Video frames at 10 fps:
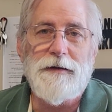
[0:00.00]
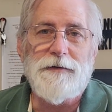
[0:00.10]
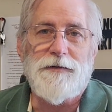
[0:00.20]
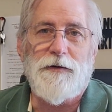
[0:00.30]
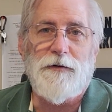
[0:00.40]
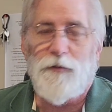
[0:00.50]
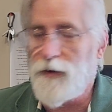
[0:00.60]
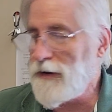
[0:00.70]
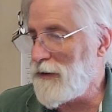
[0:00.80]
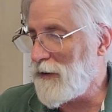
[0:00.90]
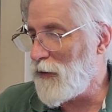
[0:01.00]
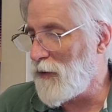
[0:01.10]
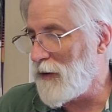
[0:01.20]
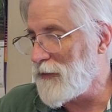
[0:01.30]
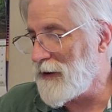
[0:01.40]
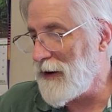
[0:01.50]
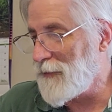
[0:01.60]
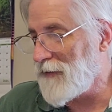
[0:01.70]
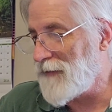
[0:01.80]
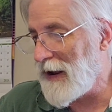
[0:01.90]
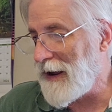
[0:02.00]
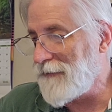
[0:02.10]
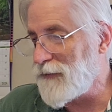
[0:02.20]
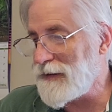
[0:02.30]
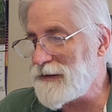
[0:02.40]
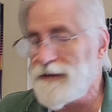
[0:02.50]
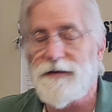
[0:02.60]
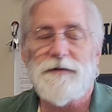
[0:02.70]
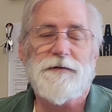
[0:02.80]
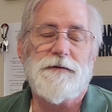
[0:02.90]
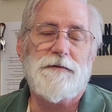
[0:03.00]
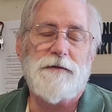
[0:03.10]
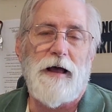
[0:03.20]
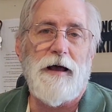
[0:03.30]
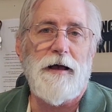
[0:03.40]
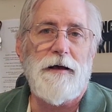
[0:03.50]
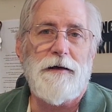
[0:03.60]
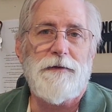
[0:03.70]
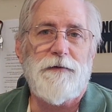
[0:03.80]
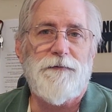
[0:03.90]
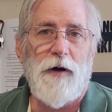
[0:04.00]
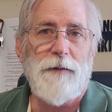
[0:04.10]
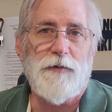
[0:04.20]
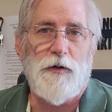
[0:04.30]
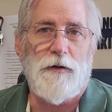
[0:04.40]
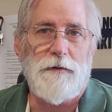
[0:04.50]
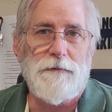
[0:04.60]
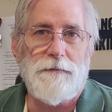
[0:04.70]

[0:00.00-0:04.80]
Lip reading: So we're going to go on to number 5, which is the frame tool.